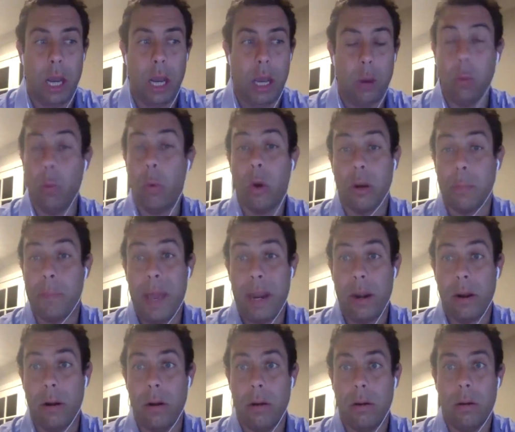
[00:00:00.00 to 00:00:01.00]
work
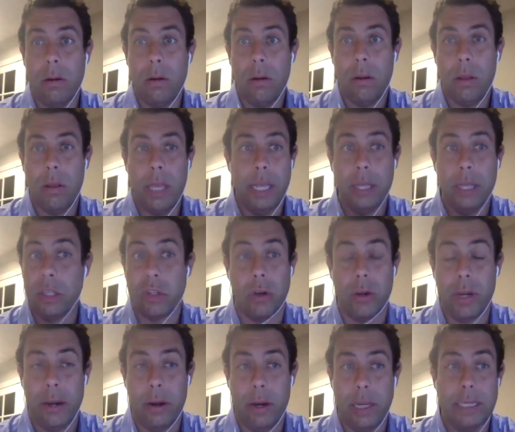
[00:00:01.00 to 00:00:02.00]
better in
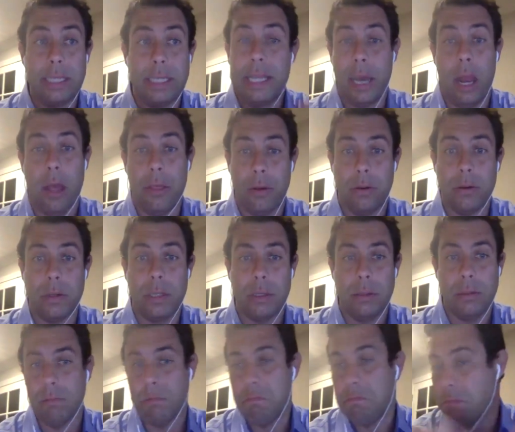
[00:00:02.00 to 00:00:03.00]
certain areas than others.
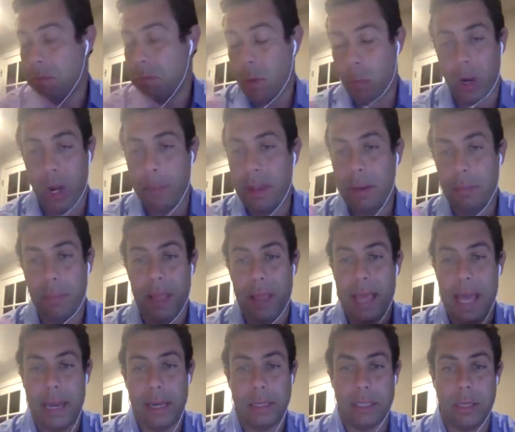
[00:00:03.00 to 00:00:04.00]
What I mean by
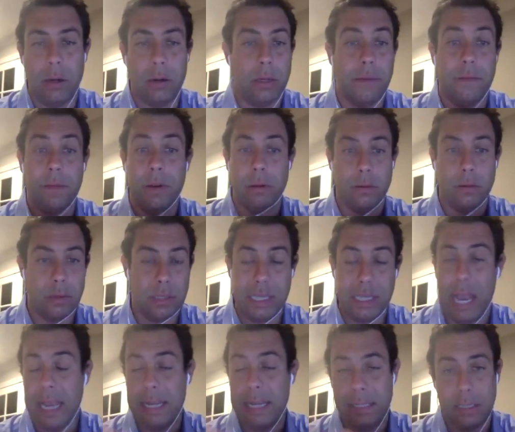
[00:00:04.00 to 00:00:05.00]
that is there are different
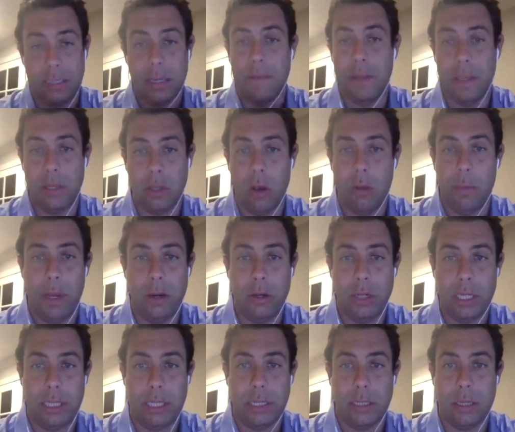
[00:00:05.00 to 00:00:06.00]
sizes of these home
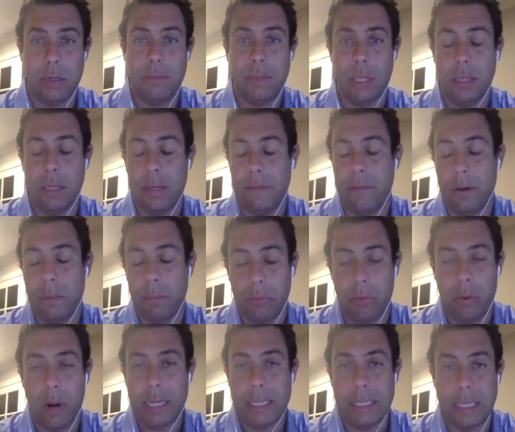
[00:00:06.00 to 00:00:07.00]
energy systems and different
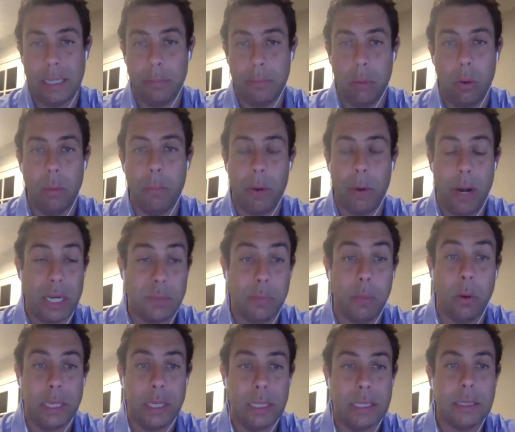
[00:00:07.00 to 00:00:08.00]
price
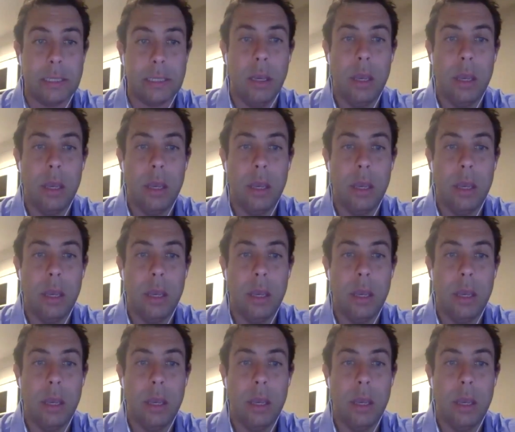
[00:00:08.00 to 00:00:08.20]
points.